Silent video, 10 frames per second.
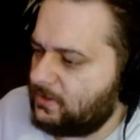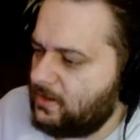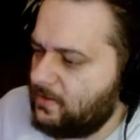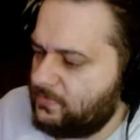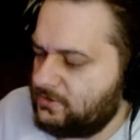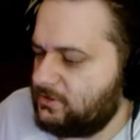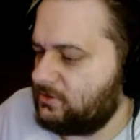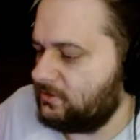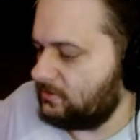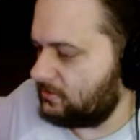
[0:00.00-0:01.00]

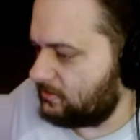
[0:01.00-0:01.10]
compositions.